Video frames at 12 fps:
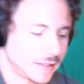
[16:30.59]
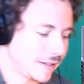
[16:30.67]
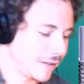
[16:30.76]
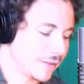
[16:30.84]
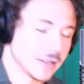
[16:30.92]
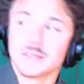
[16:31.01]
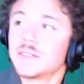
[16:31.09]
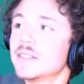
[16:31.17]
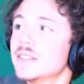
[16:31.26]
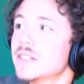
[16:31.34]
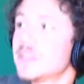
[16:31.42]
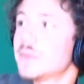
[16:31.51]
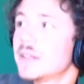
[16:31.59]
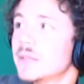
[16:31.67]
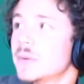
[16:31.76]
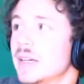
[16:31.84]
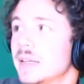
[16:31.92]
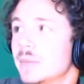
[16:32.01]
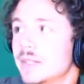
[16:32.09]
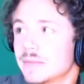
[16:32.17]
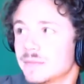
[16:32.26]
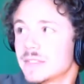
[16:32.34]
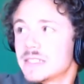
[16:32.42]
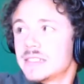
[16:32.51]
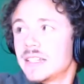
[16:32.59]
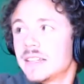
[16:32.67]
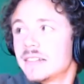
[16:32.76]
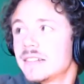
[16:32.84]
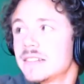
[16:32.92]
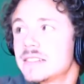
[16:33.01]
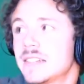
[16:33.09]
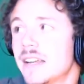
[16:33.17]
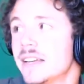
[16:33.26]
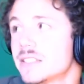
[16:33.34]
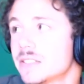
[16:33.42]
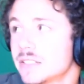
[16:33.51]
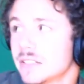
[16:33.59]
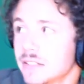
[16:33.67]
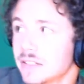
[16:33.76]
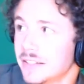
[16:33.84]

Everything's fun in the good way in a way, but it's not as good.